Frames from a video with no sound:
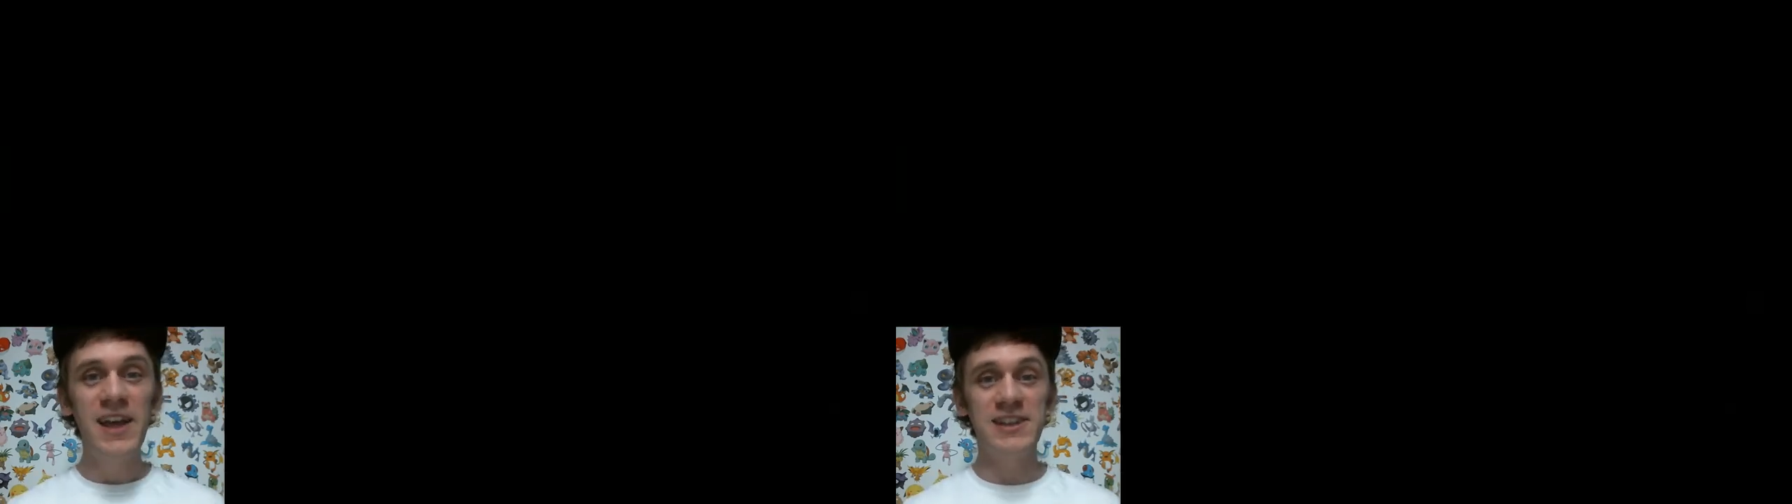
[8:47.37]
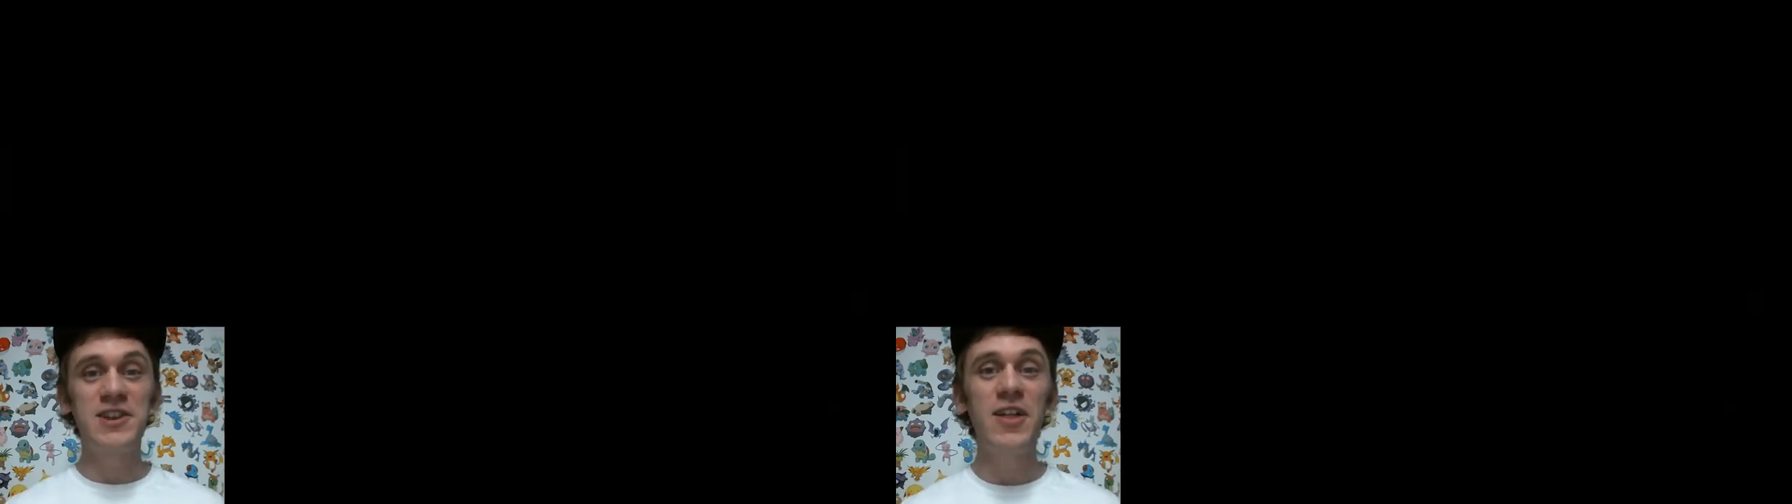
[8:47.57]

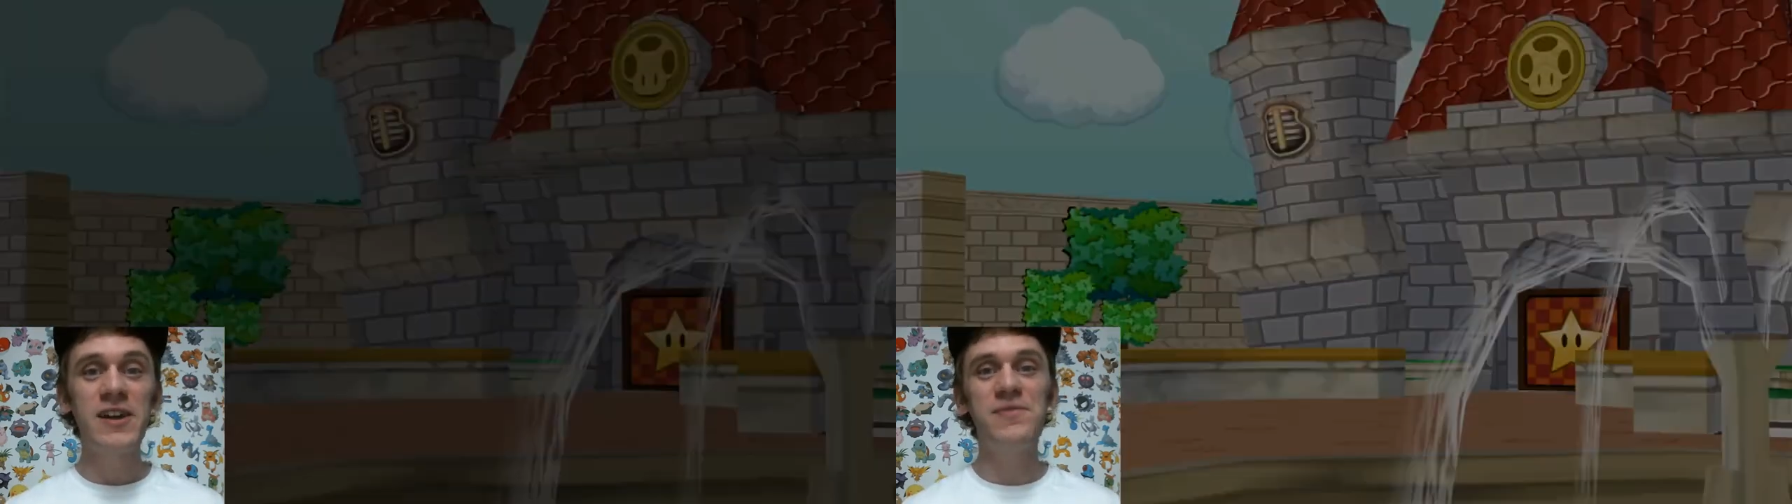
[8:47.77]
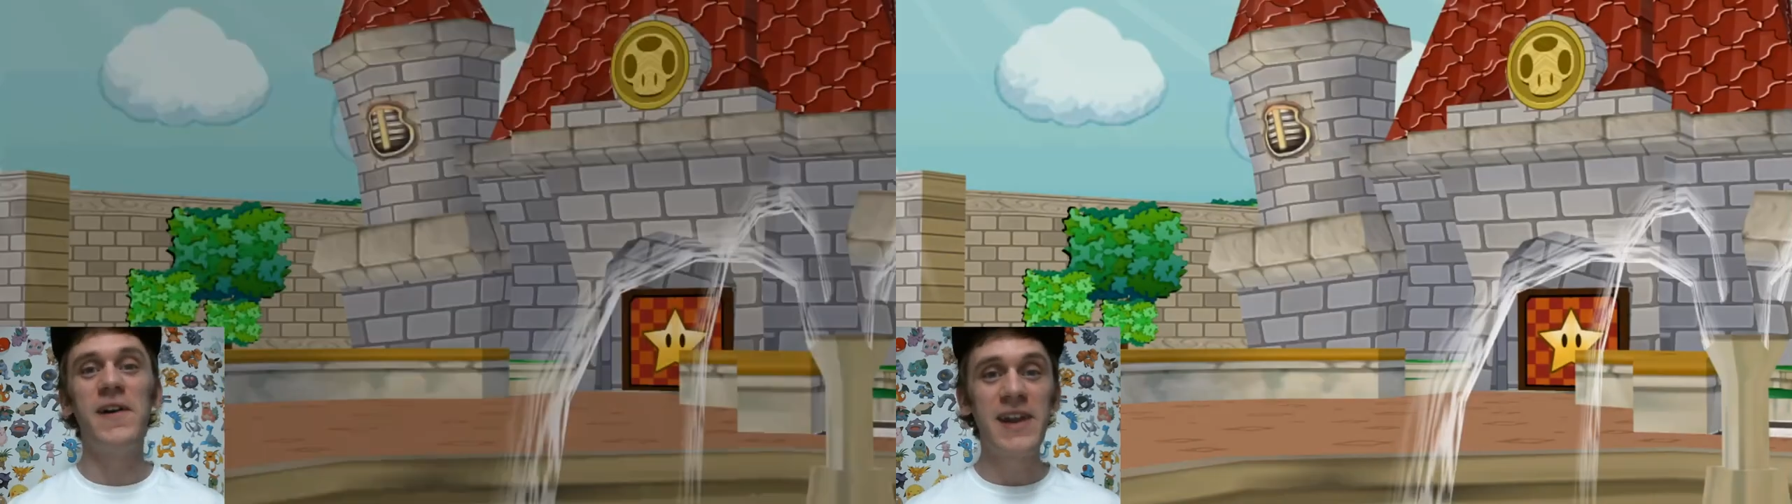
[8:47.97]
it's a
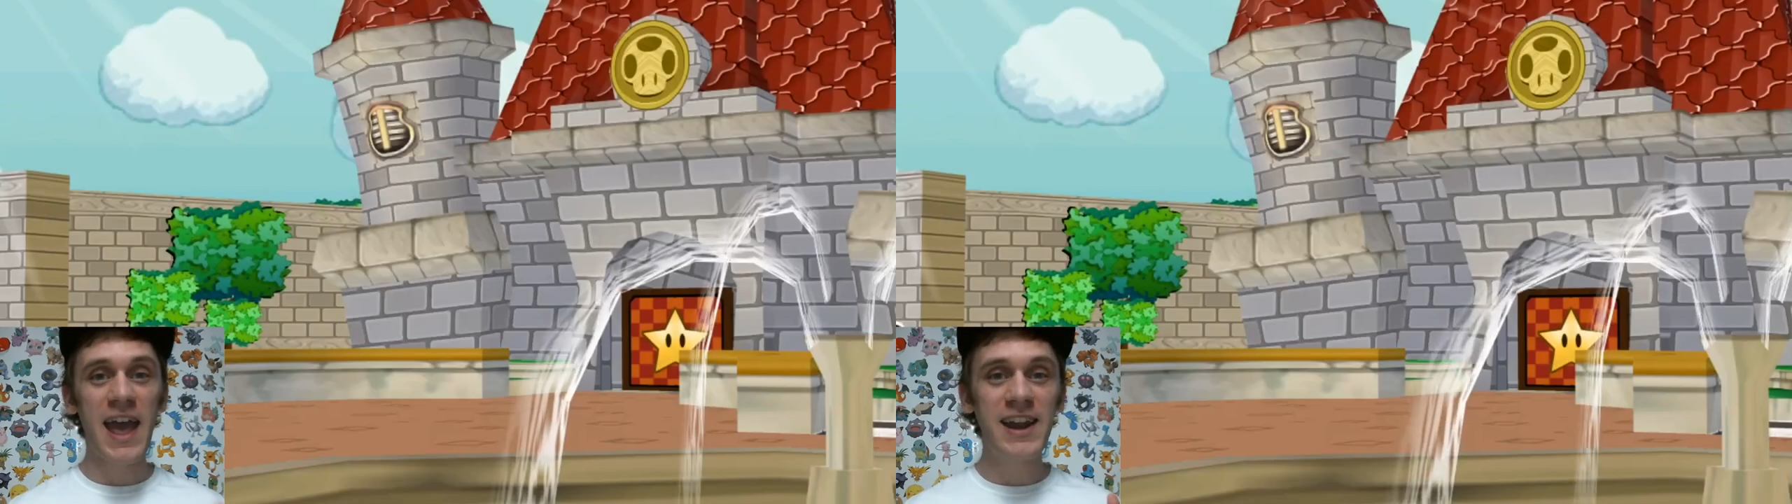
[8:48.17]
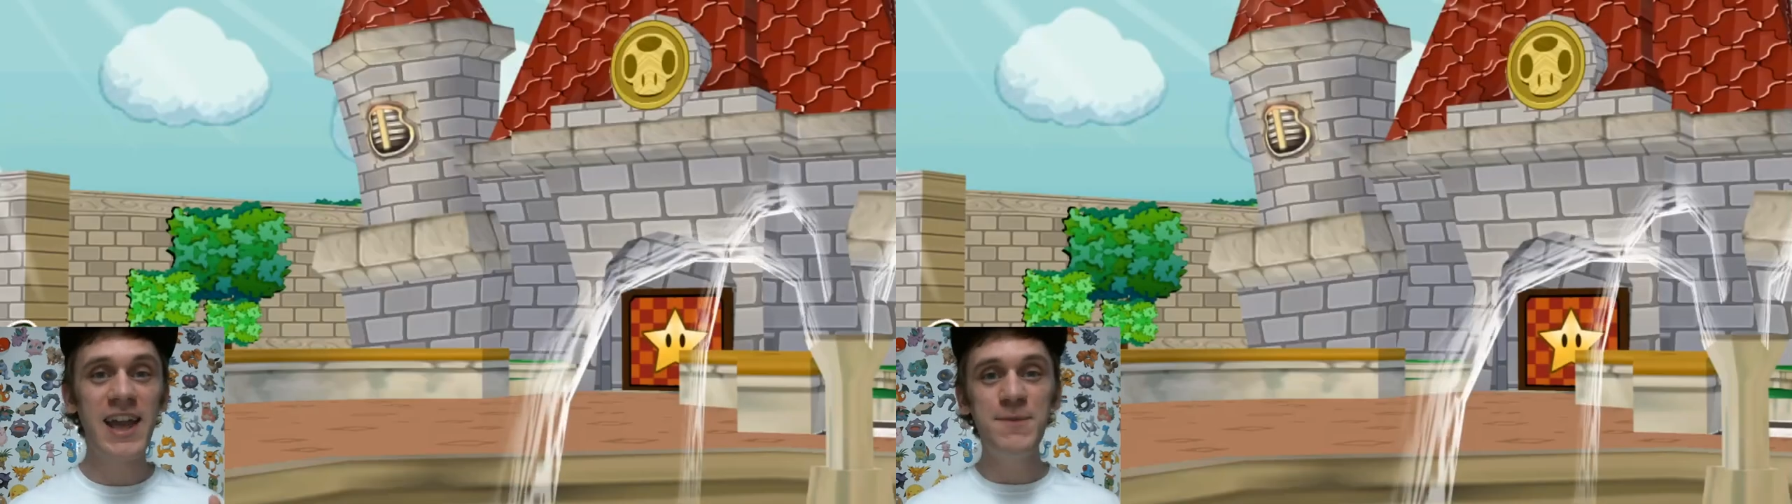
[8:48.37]
lot of fun,
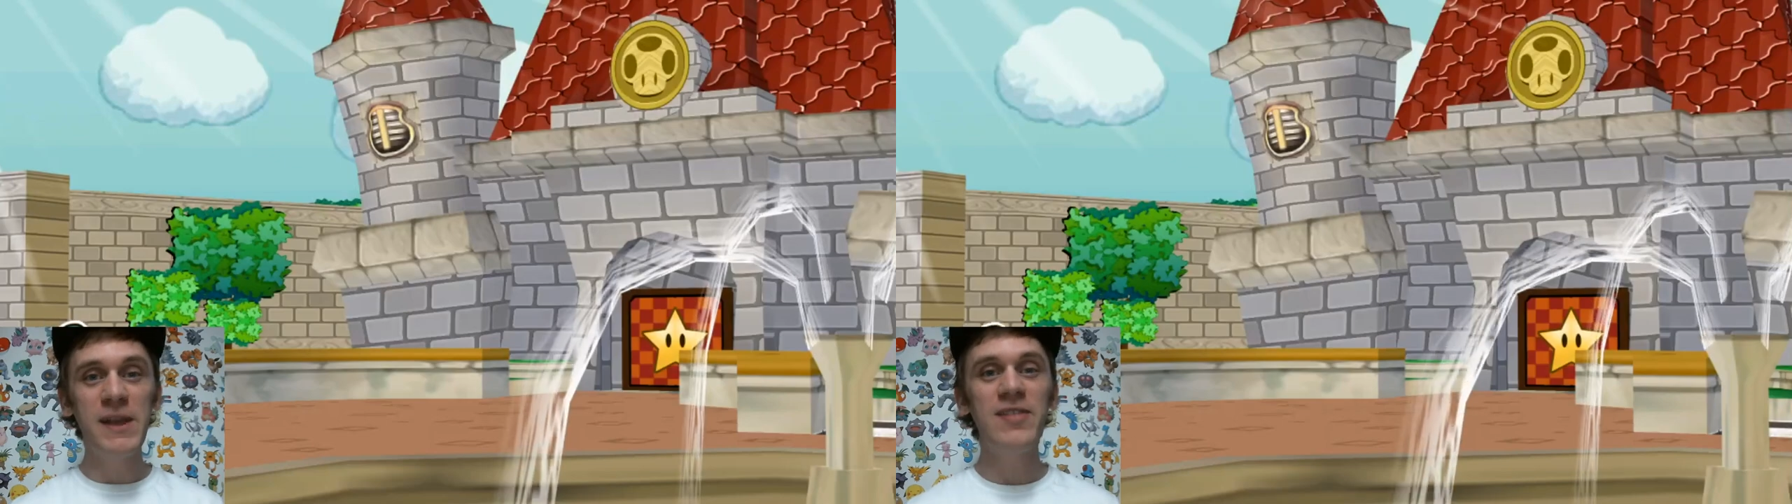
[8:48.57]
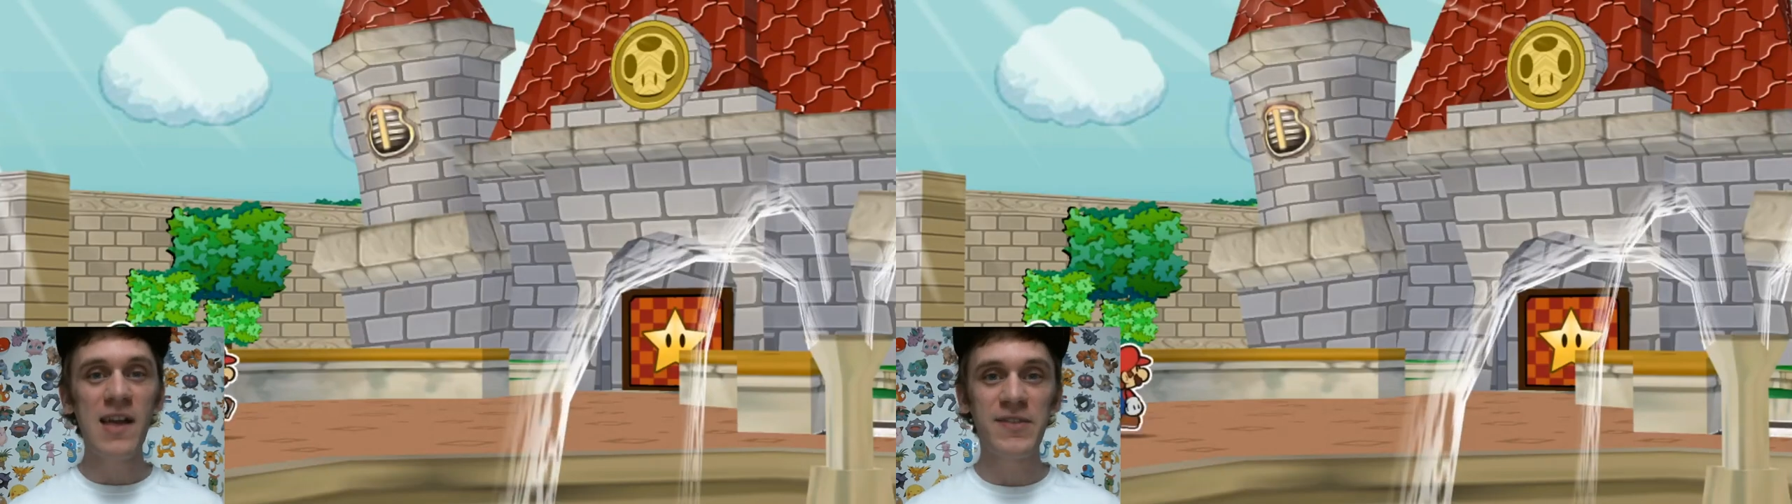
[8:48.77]
and it'd
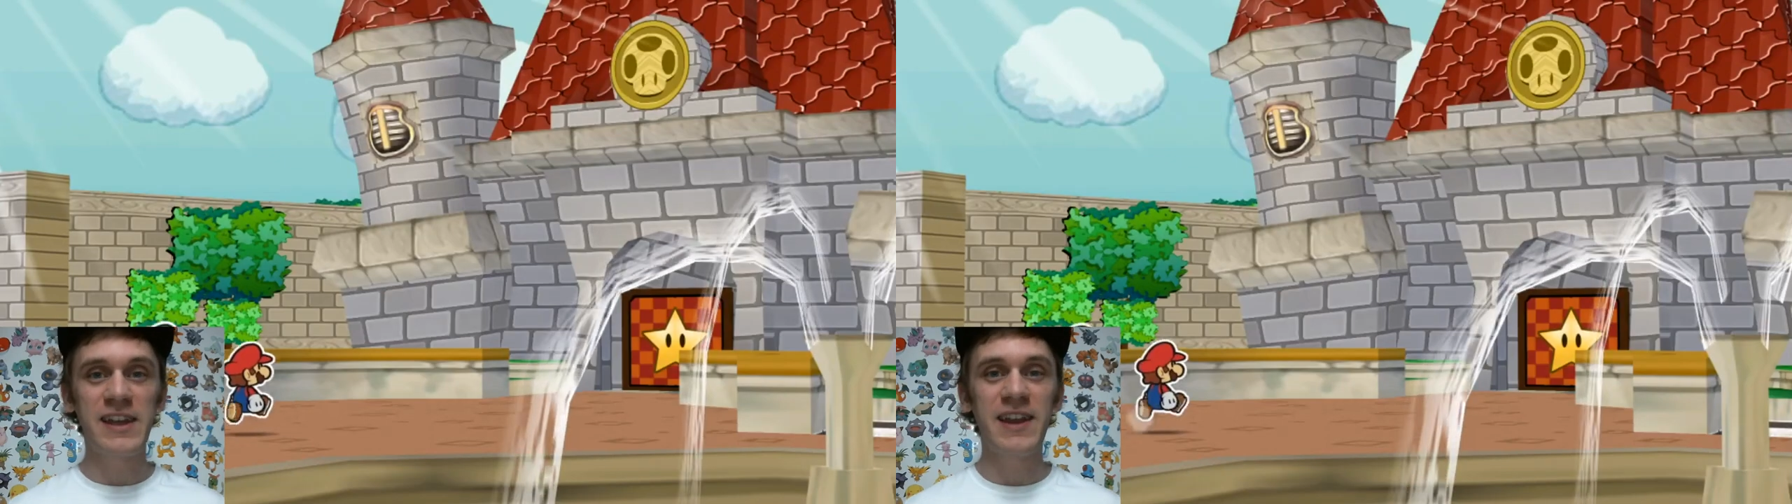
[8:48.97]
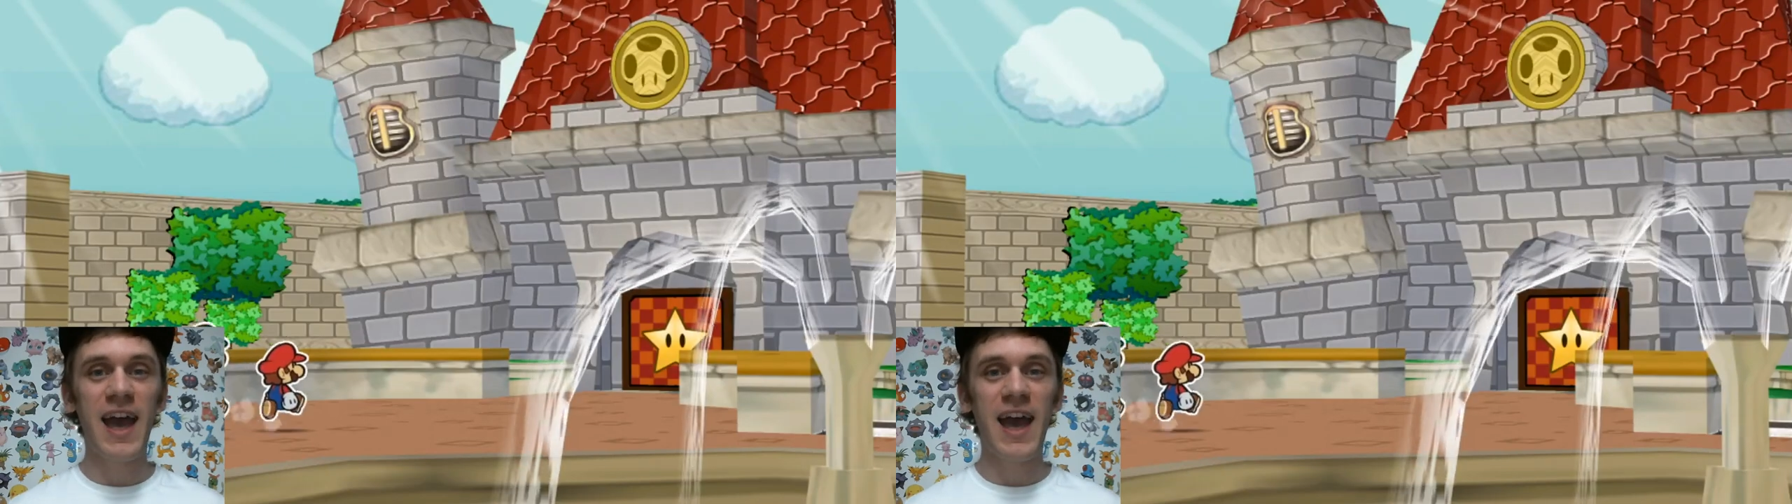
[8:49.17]
be lovely